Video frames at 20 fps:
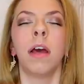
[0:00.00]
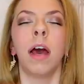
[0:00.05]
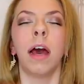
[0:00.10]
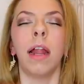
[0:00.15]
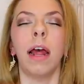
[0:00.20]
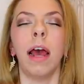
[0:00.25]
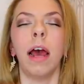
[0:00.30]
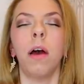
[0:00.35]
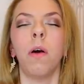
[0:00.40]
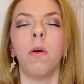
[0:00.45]

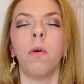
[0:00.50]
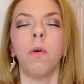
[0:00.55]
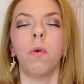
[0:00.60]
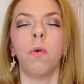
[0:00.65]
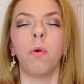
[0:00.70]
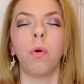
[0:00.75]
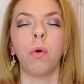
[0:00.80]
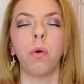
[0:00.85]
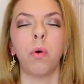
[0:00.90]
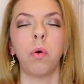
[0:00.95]
and
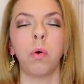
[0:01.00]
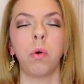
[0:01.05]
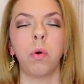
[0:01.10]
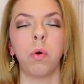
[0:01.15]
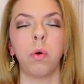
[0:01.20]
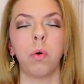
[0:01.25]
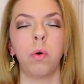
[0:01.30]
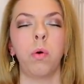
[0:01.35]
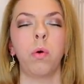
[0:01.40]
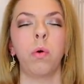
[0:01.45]
out,
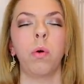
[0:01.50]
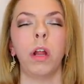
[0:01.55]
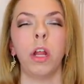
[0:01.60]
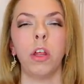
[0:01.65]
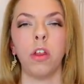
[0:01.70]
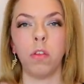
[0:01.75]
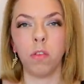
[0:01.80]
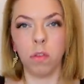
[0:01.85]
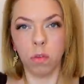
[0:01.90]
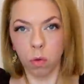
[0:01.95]
and
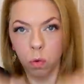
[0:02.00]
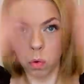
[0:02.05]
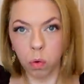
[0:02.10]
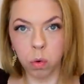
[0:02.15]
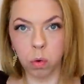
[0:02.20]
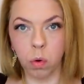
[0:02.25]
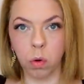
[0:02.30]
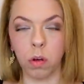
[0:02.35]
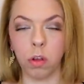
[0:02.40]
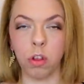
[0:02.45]
I just
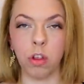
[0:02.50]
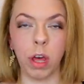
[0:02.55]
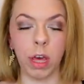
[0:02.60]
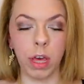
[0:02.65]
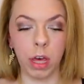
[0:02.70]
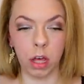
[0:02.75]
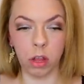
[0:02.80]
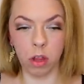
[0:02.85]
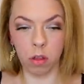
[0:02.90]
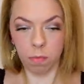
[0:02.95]

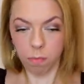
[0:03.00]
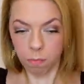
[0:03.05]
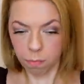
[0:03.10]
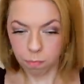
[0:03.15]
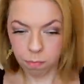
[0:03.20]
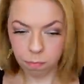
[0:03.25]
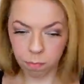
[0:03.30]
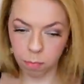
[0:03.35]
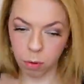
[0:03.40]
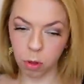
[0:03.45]
shake it. I just
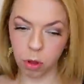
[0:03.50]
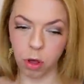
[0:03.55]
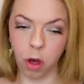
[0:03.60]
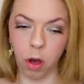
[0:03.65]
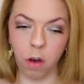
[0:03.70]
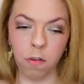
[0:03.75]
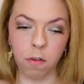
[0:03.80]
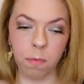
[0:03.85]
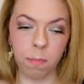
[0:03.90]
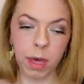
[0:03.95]
push it
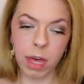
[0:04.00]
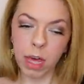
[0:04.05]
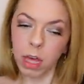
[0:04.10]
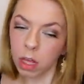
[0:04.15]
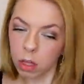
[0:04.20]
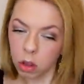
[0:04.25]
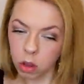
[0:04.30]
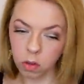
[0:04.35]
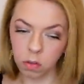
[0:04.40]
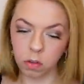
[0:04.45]
over
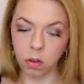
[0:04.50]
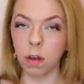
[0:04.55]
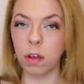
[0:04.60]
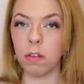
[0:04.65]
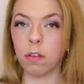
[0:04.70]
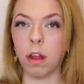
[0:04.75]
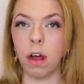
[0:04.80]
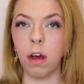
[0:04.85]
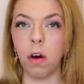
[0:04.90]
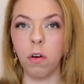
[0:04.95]
me just so
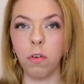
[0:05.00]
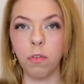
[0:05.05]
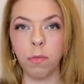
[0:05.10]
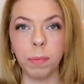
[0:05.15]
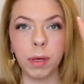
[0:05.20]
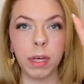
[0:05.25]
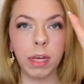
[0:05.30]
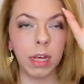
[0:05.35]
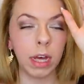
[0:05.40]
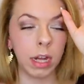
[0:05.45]
it's like off
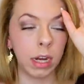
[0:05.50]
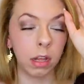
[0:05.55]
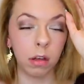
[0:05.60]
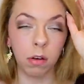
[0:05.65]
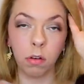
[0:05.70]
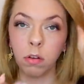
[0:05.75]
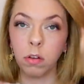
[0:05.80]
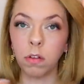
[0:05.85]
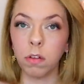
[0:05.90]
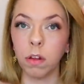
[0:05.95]
me, and
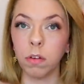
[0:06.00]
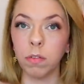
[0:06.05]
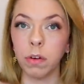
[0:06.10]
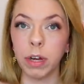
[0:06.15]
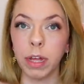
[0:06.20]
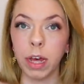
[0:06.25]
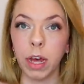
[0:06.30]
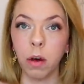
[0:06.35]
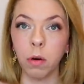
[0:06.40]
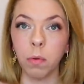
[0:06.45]
it honestly, it
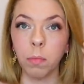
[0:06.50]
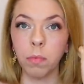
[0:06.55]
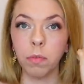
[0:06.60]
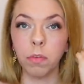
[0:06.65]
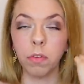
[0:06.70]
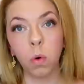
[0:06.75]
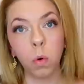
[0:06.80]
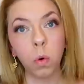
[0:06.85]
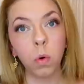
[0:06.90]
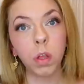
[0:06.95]
really
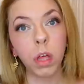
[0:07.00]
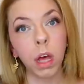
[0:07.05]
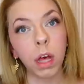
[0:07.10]
helps. Cord